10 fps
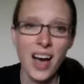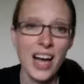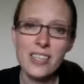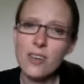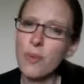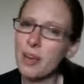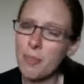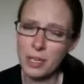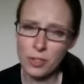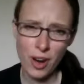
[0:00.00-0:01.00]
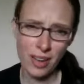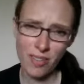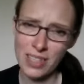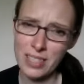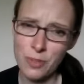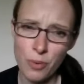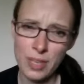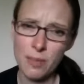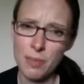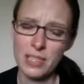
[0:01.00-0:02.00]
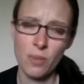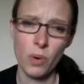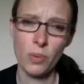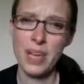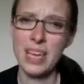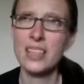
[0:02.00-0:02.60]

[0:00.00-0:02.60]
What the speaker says: I don't recommend trying lots of new recipes in 1 week.